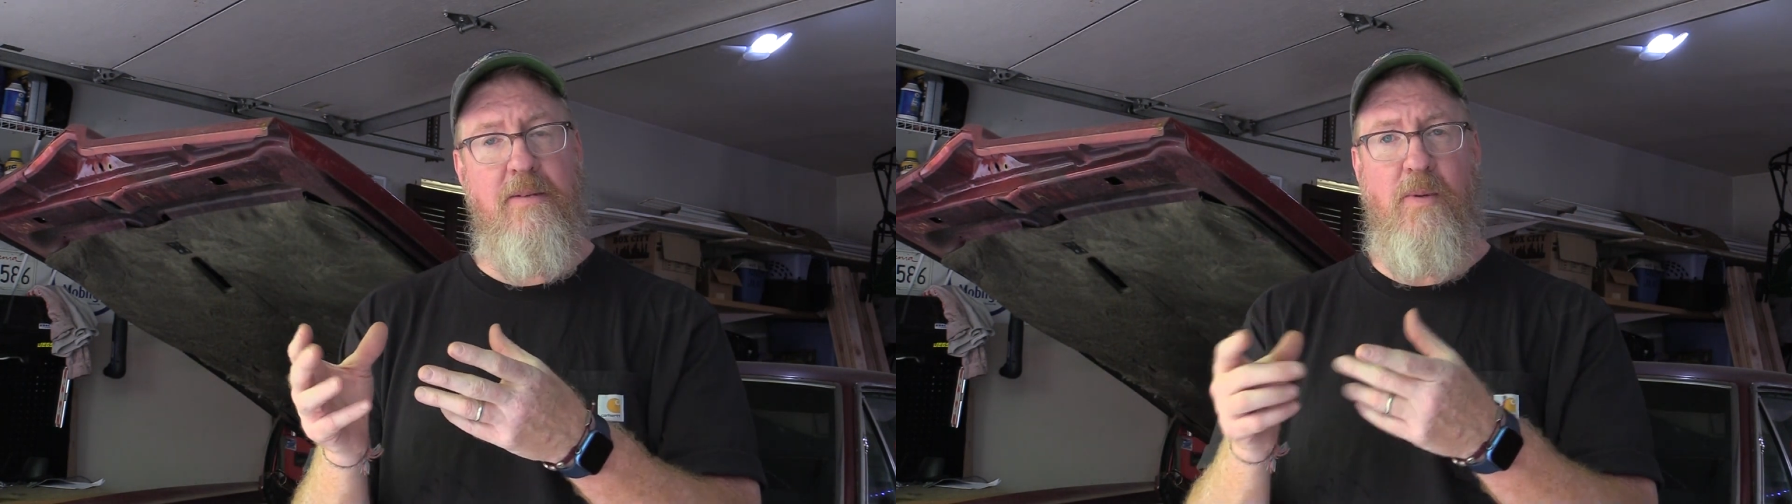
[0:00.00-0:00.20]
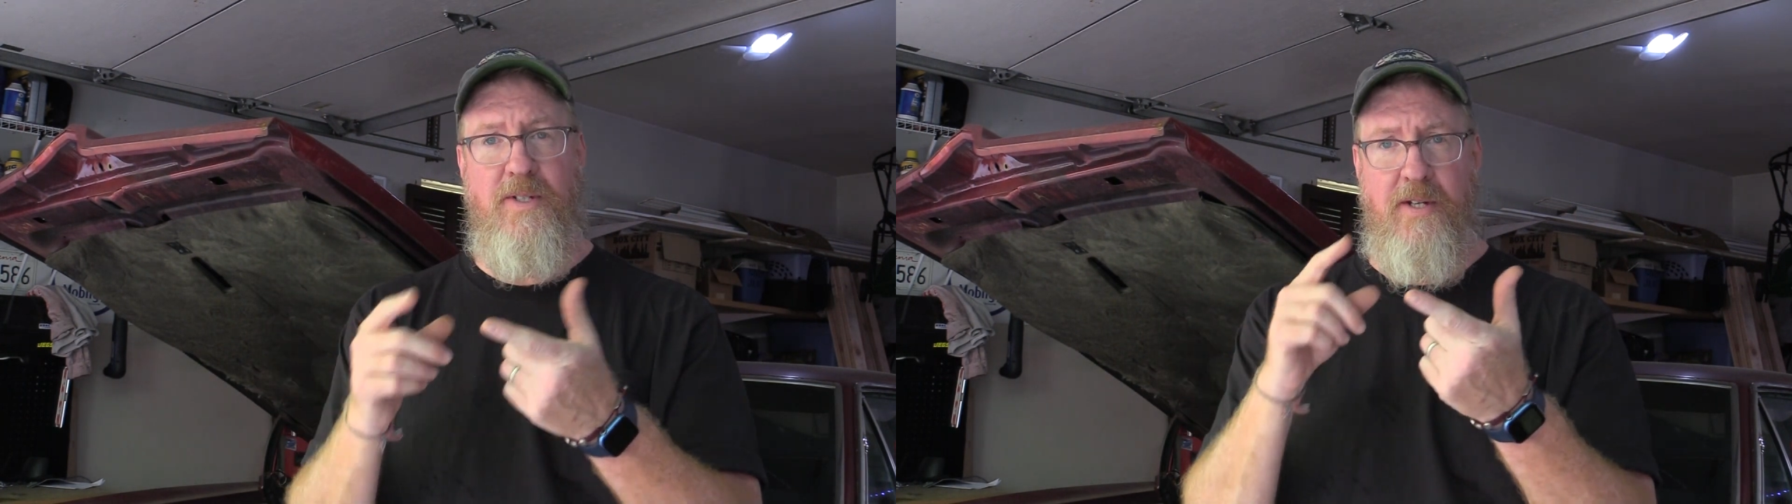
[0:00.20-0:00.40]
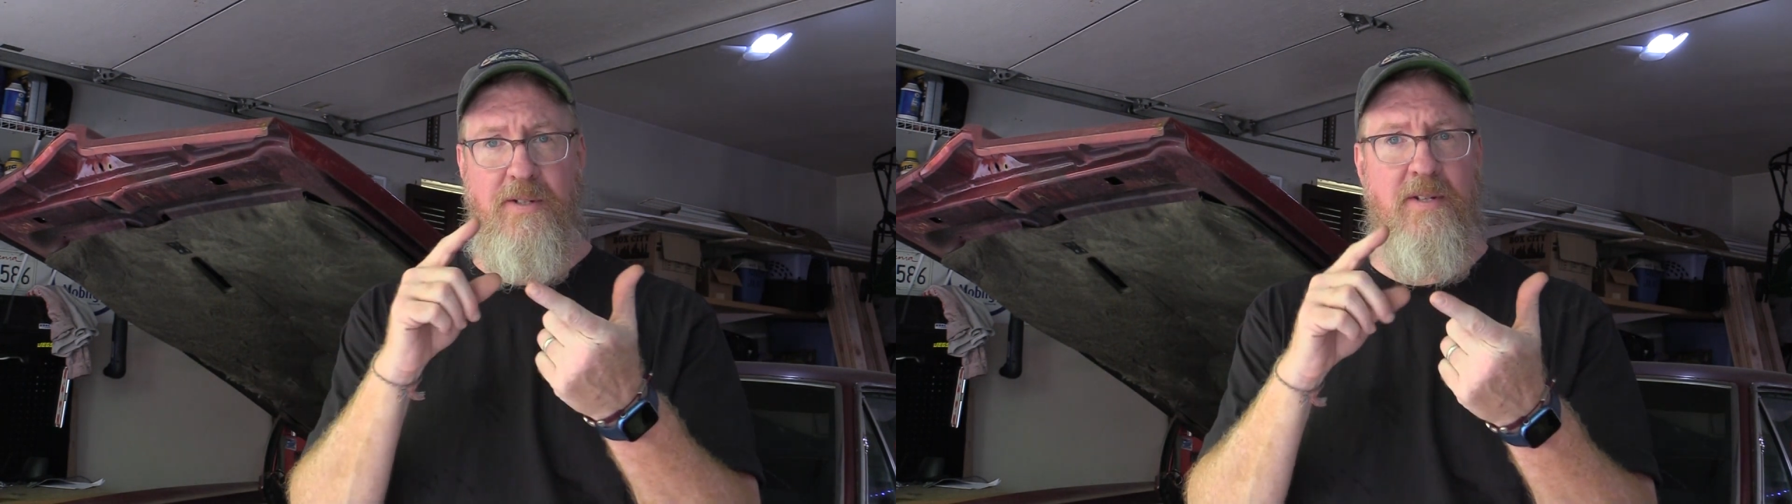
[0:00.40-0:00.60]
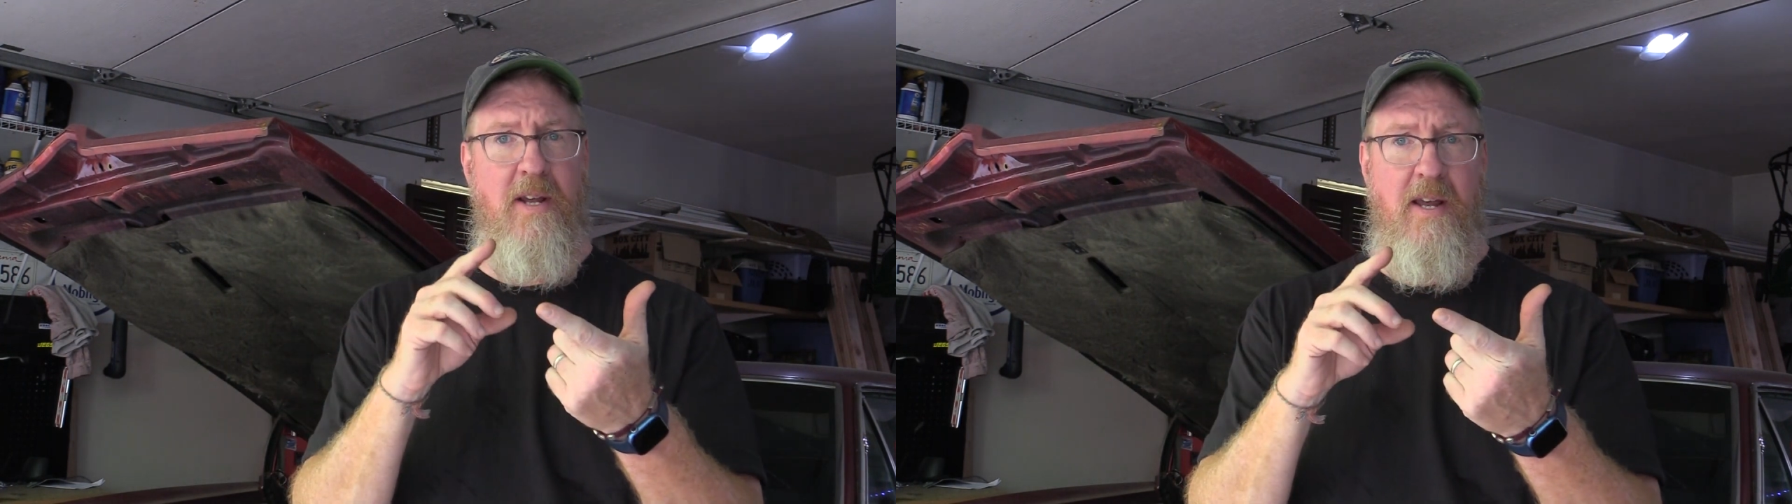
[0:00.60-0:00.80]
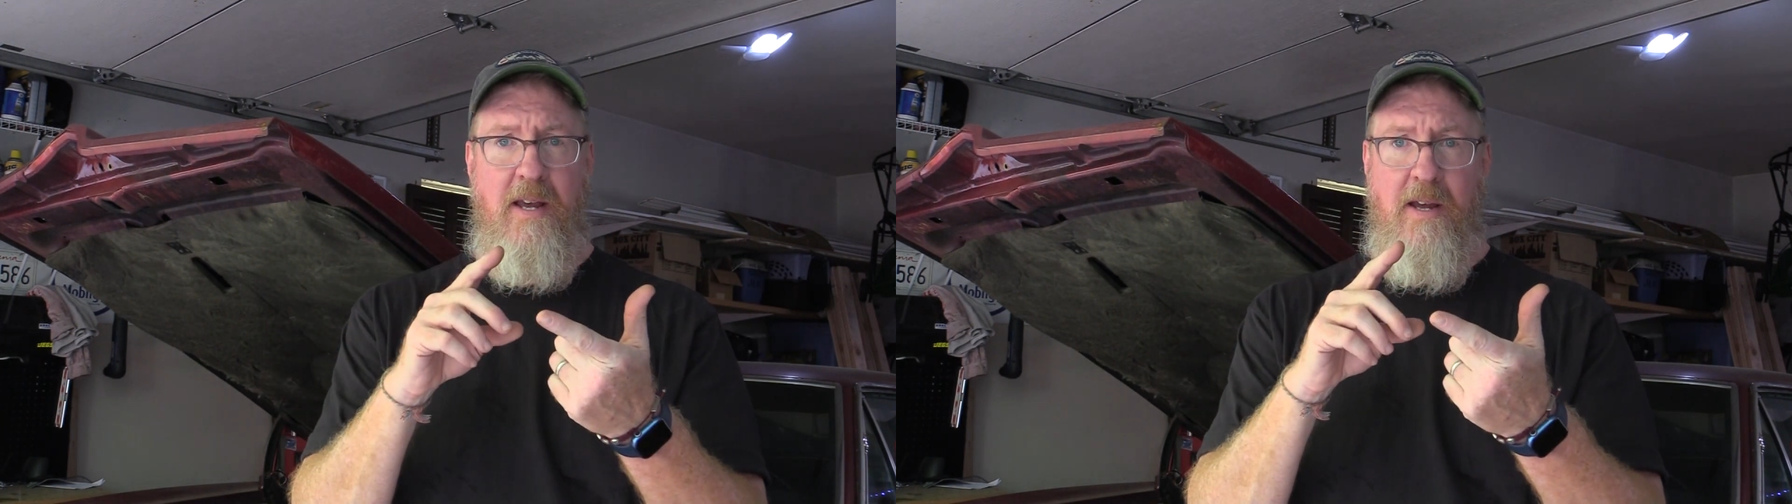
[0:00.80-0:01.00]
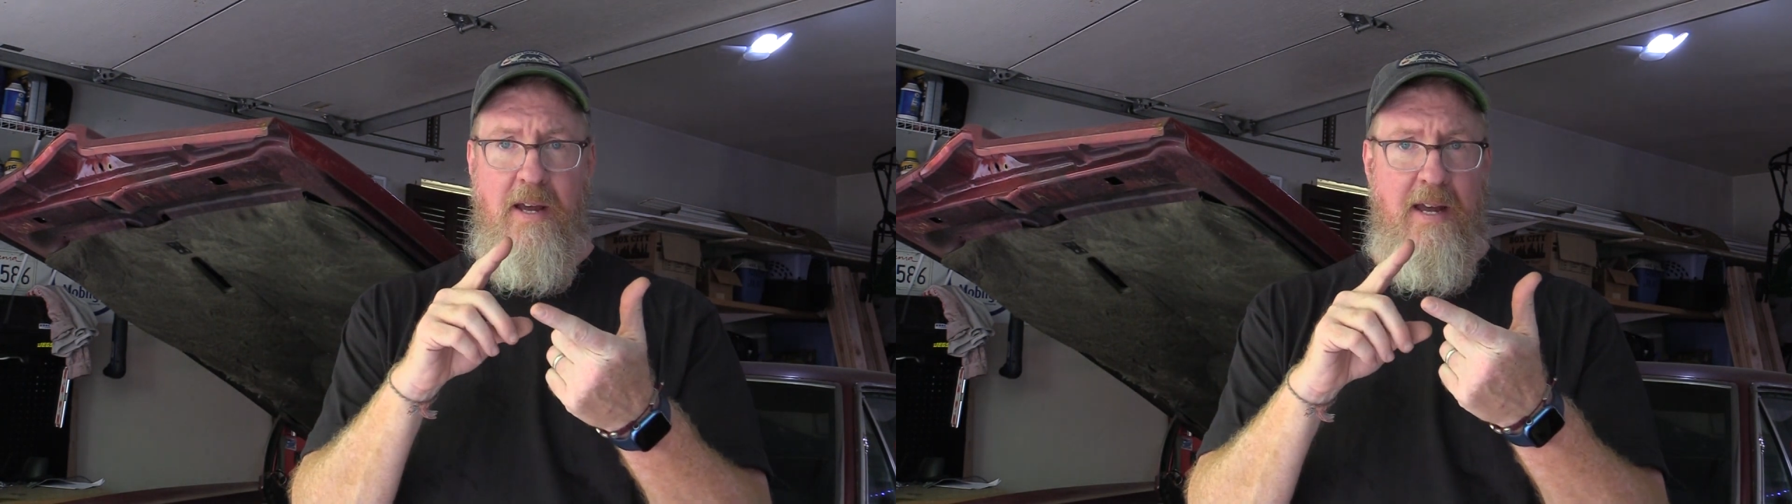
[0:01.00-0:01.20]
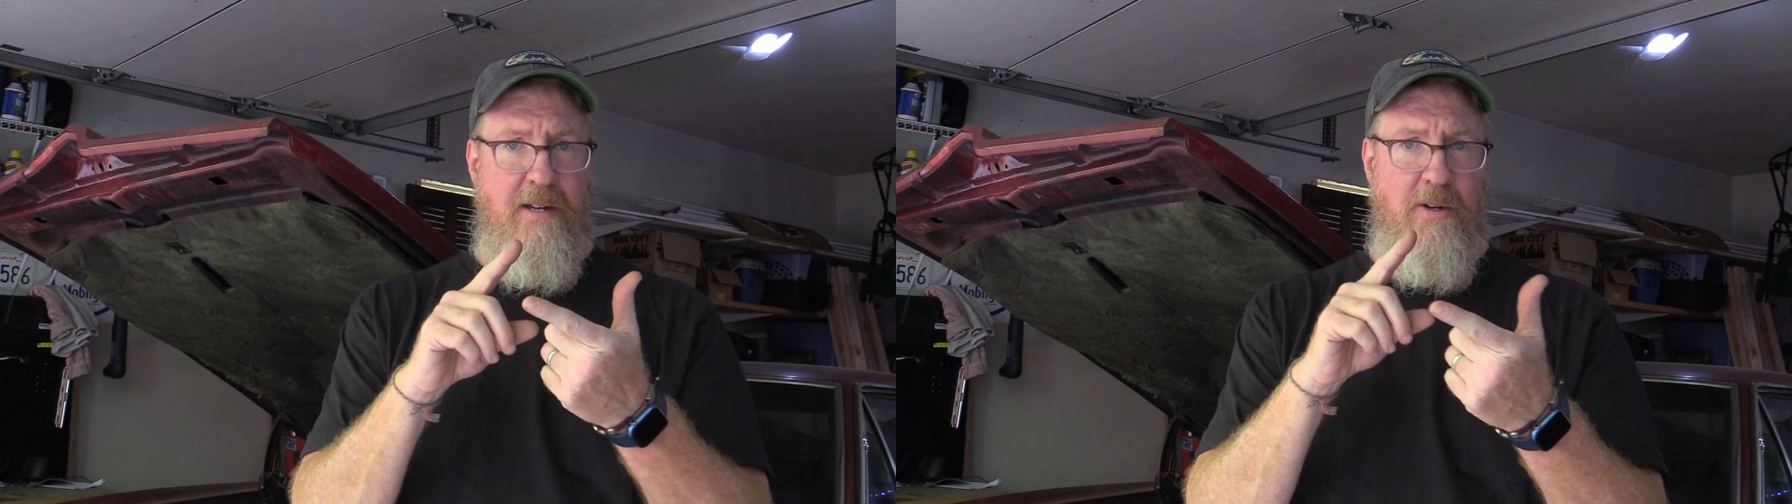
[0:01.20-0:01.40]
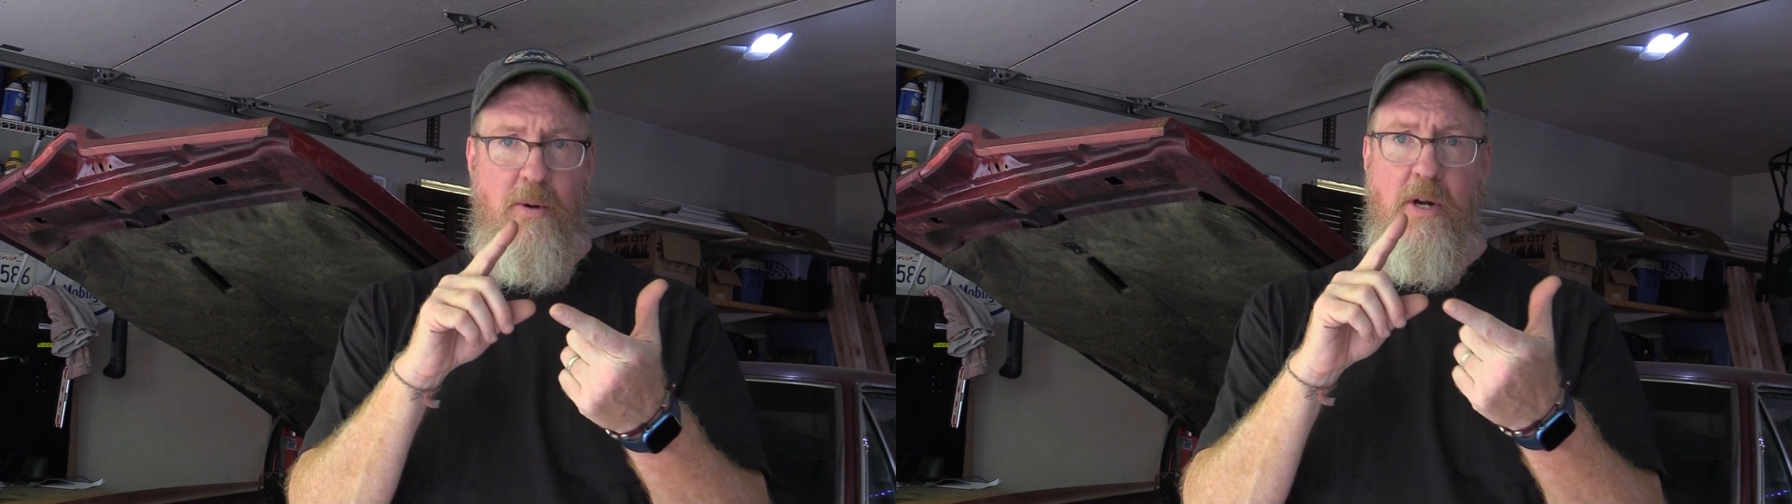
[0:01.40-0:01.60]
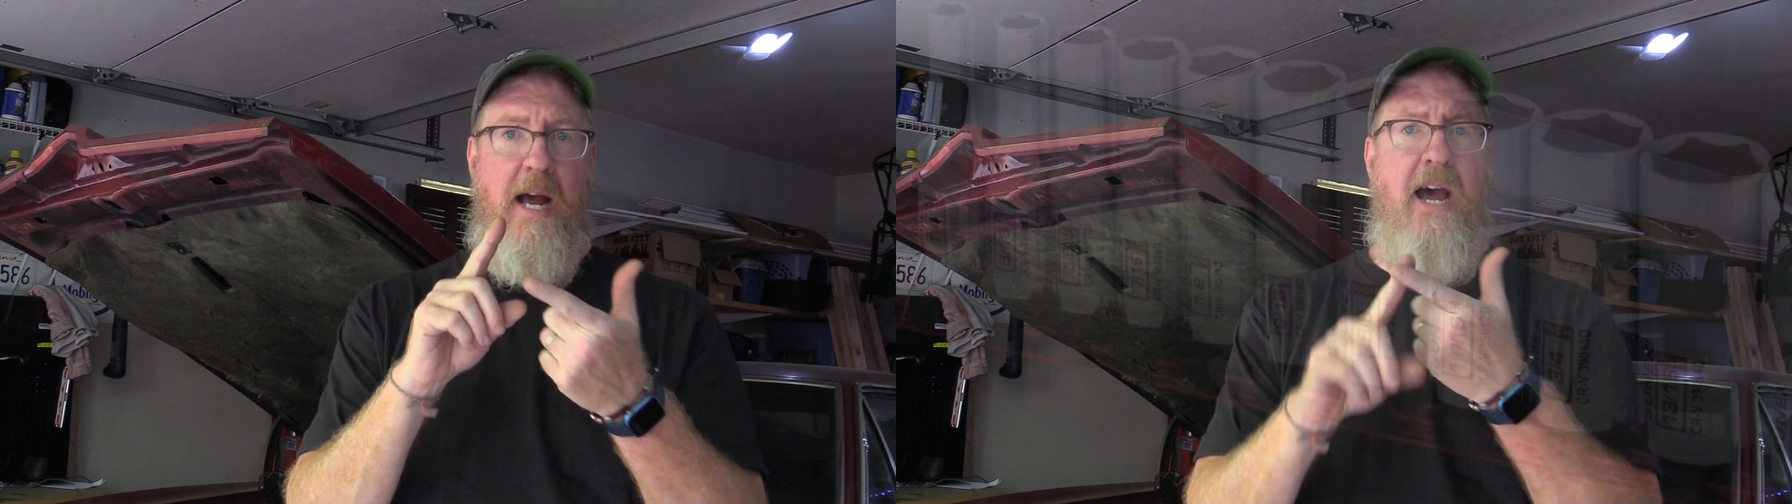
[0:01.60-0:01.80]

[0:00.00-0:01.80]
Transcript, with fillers: which is you know a